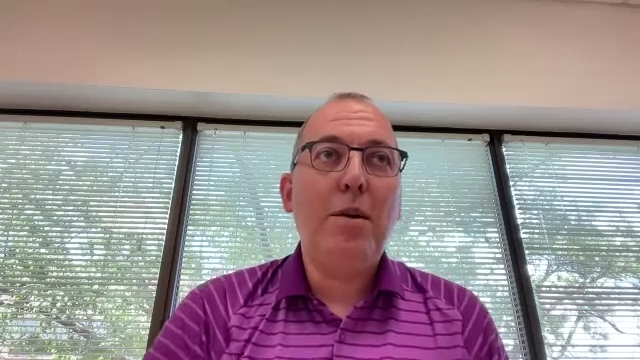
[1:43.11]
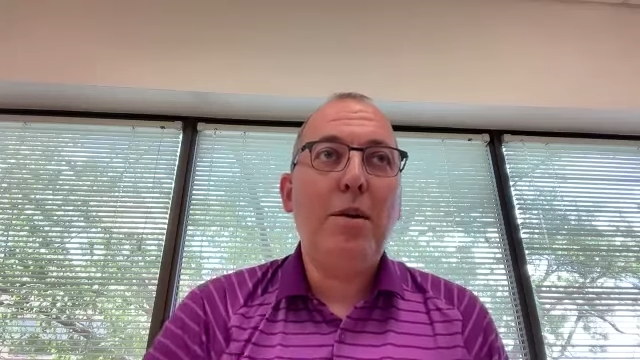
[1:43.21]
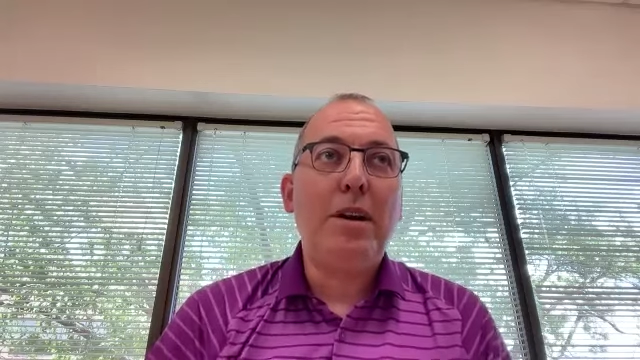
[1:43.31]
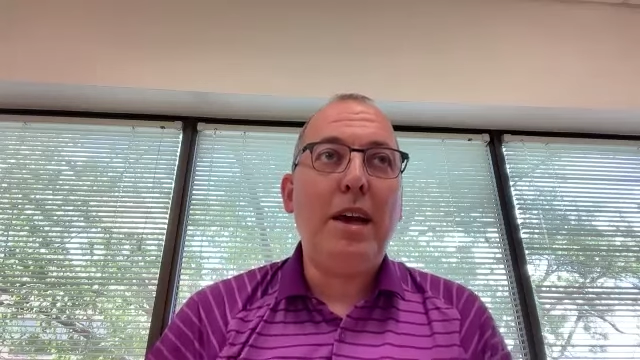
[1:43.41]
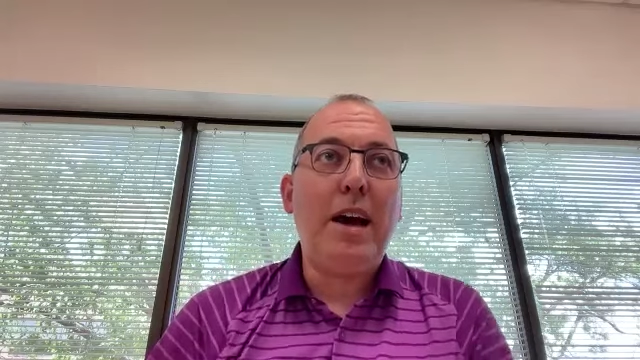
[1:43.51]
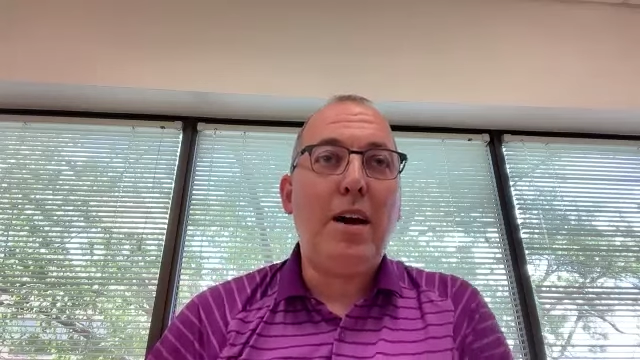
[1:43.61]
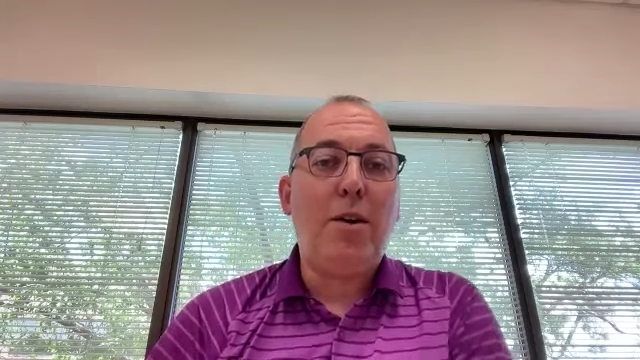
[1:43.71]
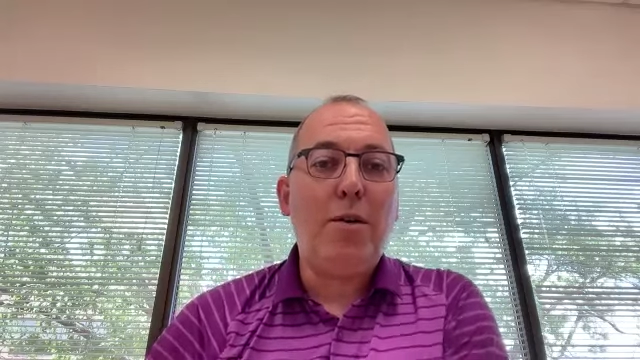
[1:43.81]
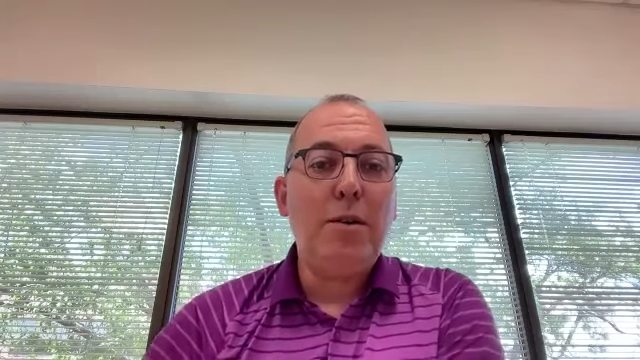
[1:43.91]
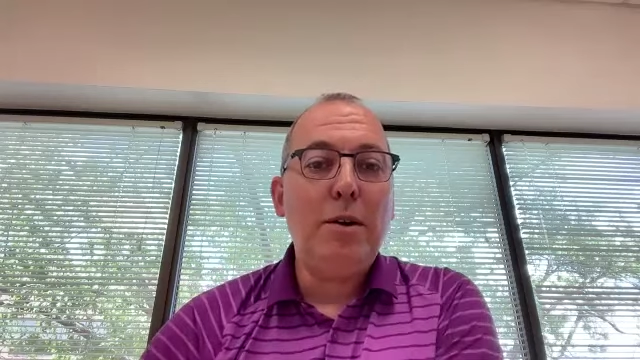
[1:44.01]
but
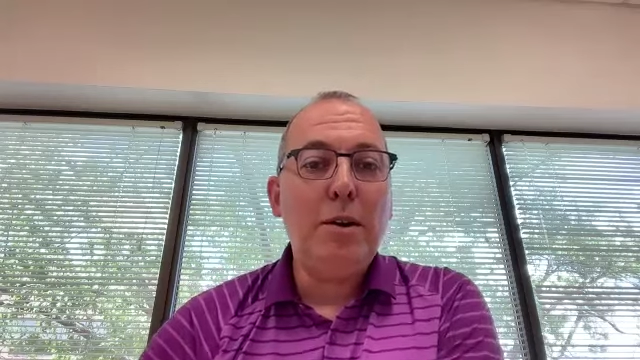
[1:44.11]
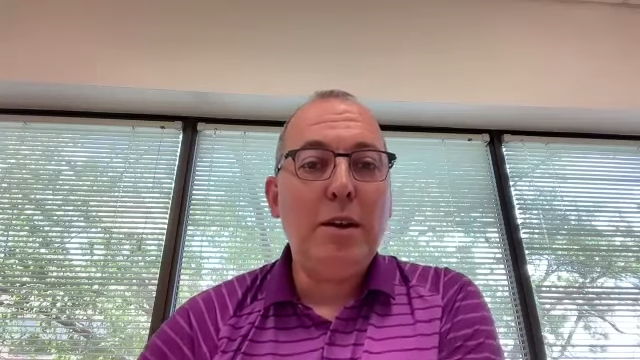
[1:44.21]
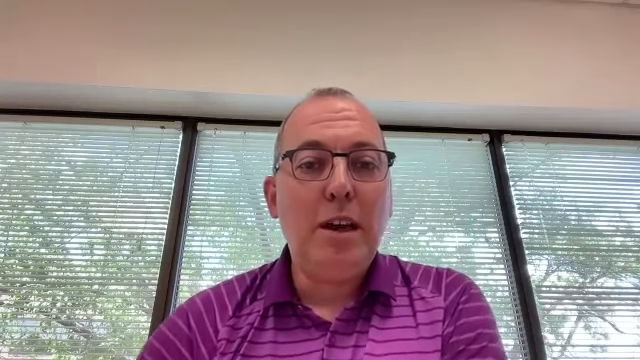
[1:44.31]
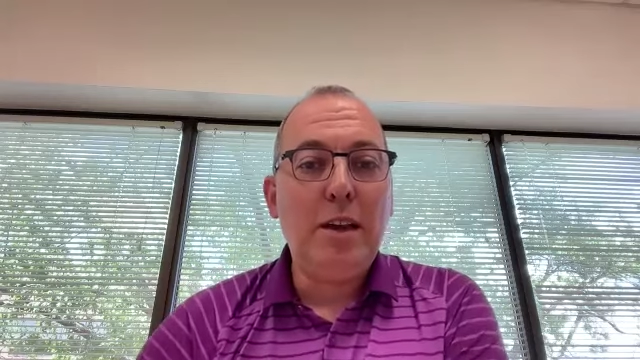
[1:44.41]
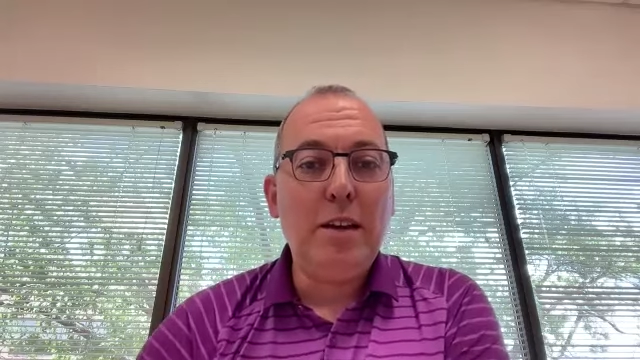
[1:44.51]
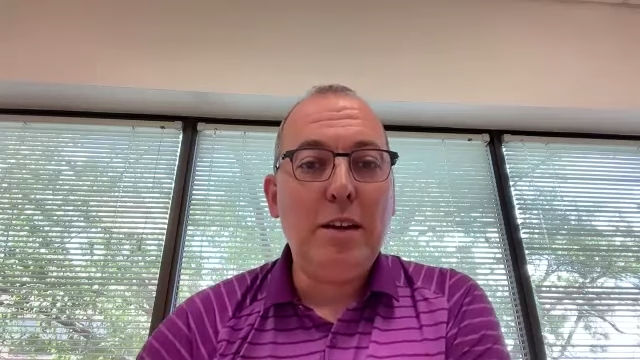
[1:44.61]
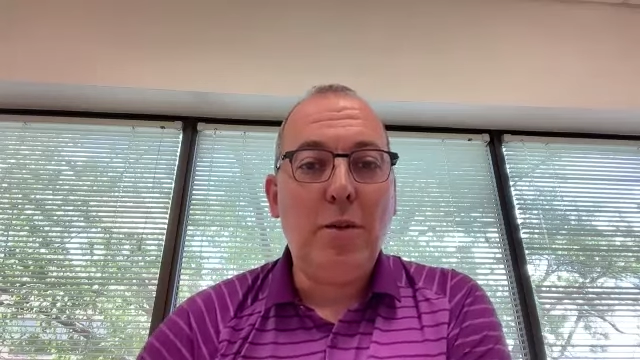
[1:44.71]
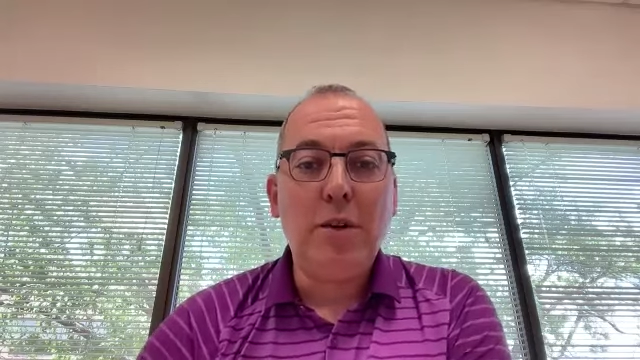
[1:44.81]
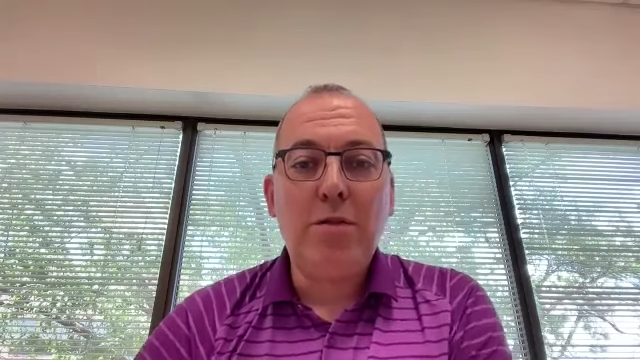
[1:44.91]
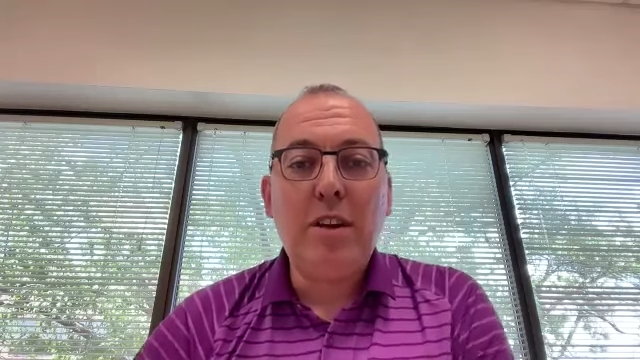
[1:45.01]
now,
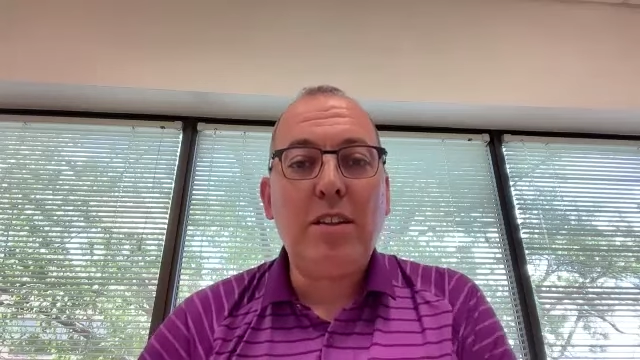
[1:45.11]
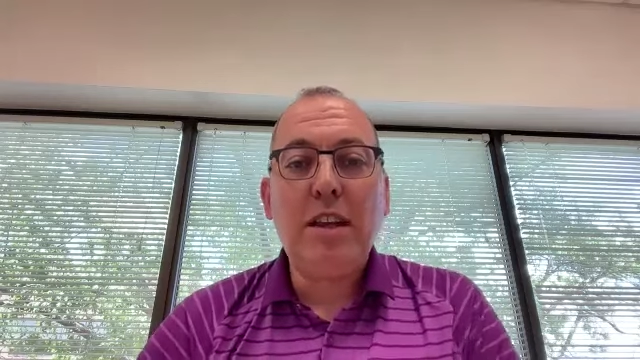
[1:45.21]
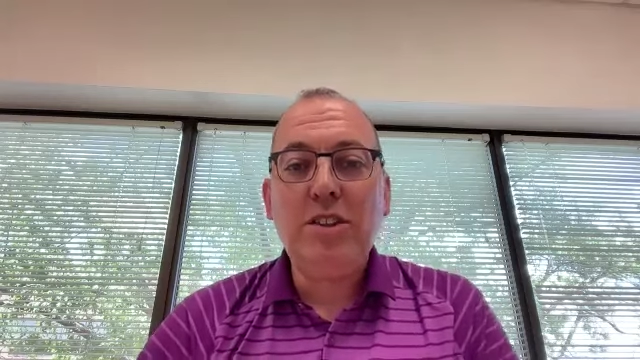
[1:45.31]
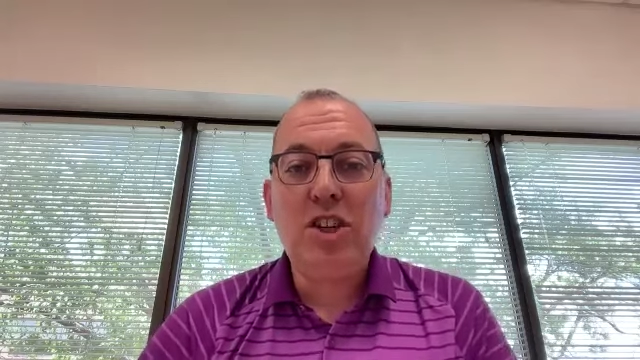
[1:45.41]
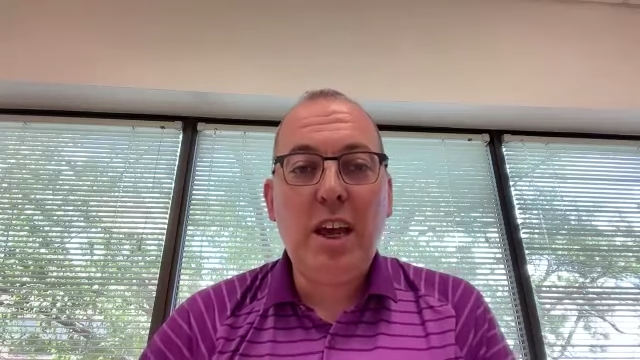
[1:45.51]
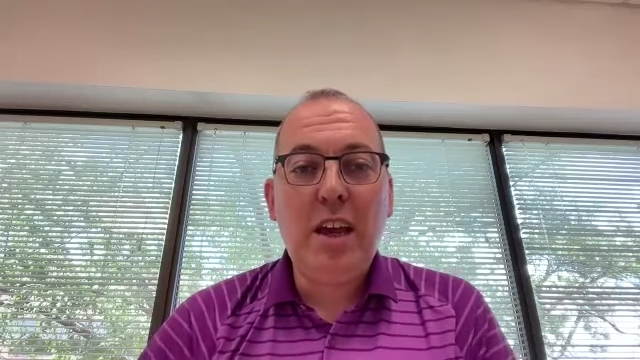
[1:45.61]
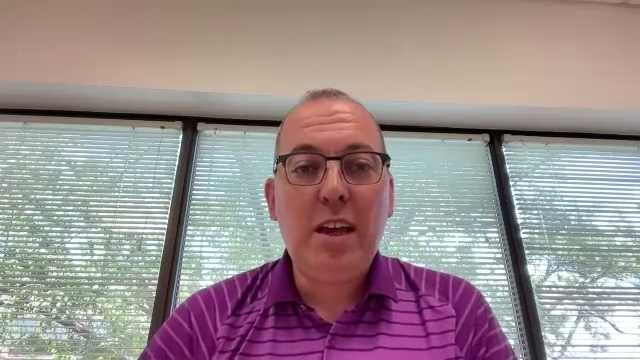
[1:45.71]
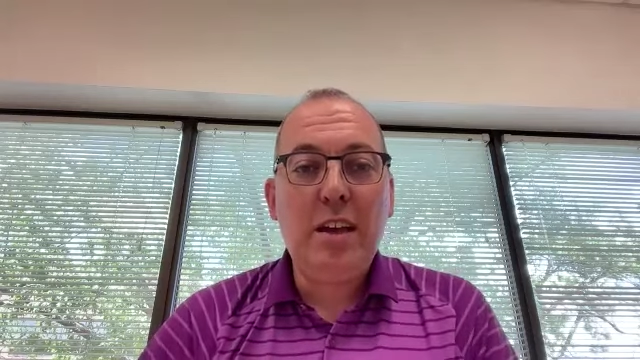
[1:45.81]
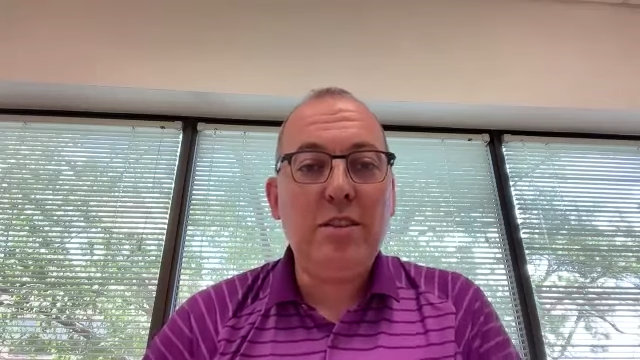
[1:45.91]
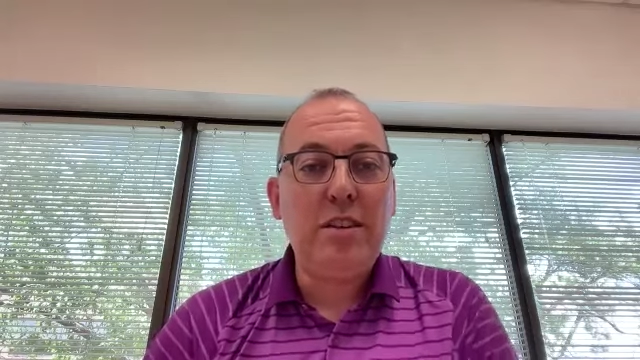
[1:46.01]
if nothing changed,